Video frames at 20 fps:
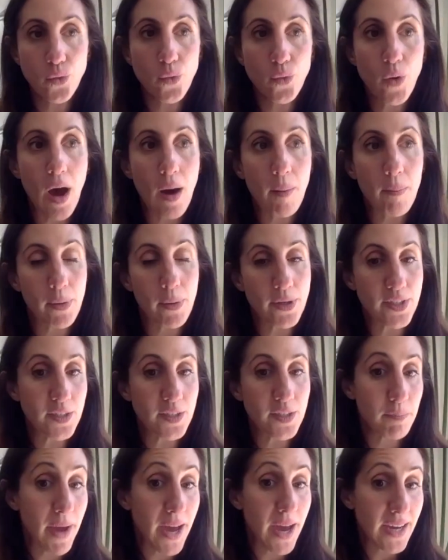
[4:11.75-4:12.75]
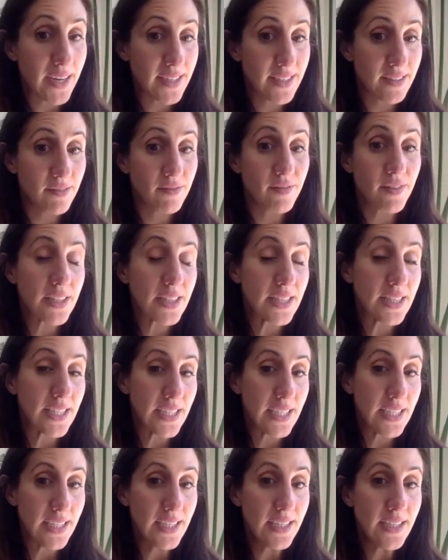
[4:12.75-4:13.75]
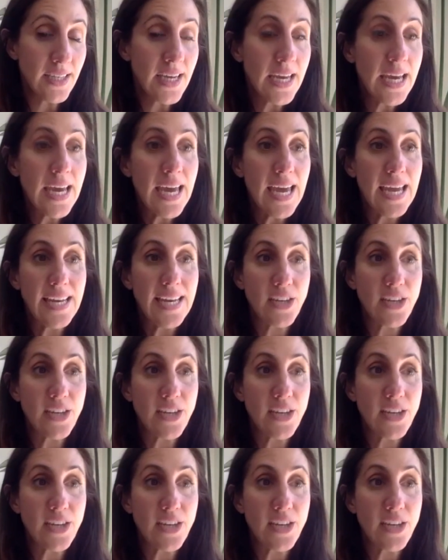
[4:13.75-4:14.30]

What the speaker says: to a prospective lead